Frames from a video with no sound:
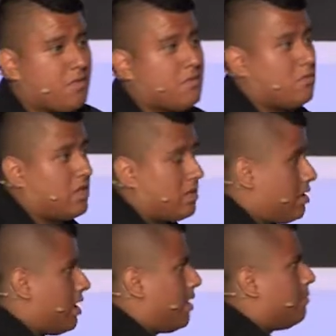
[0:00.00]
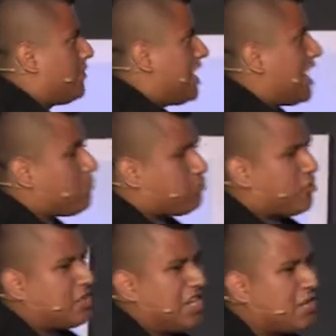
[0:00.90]
the, the, the
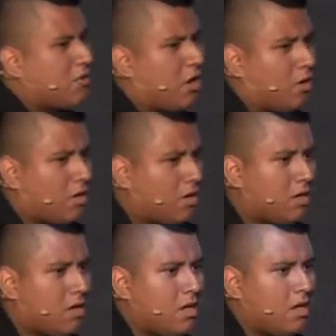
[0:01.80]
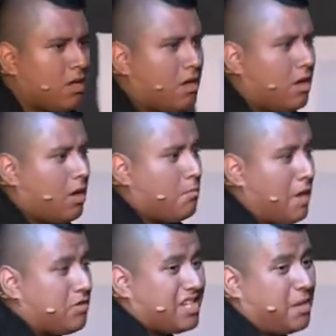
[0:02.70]
emperor Nero
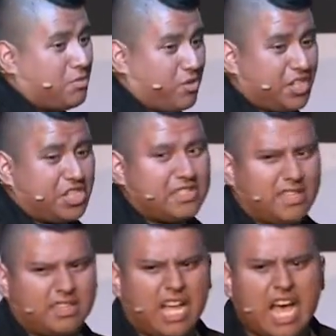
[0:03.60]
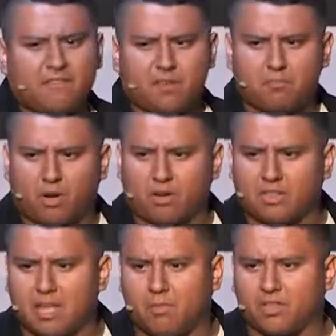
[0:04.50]
mounted up Christians alive and burned
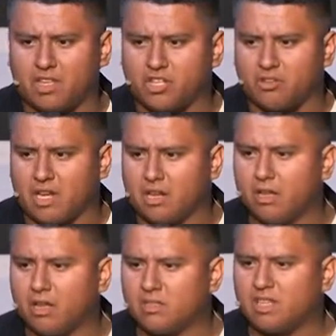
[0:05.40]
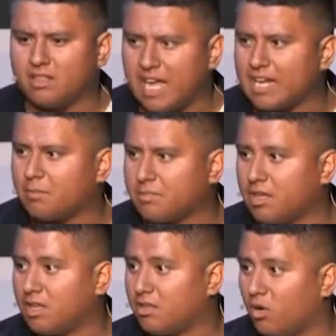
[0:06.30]
them on the street to light up
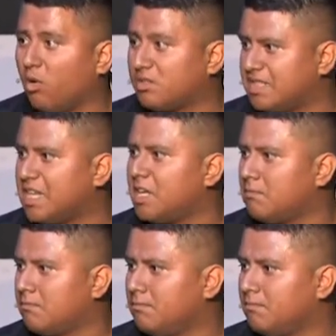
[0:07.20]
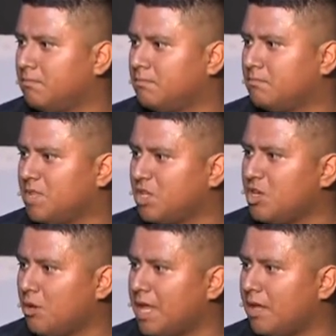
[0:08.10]
the, the whole city? Did you
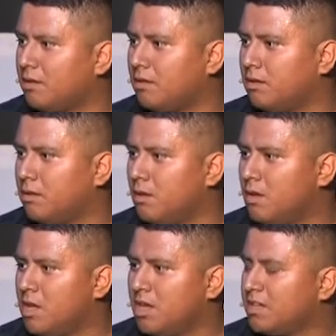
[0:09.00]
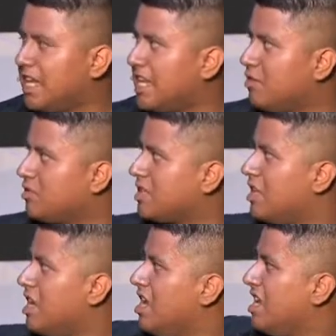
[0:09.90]
know that? Yet he was,
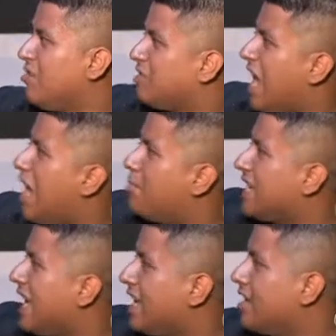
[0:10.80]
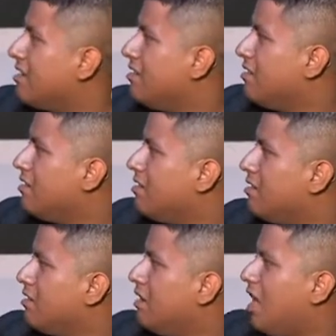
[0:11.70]
he was obligated.
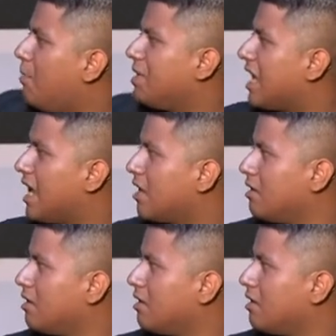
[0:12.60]
Obligated.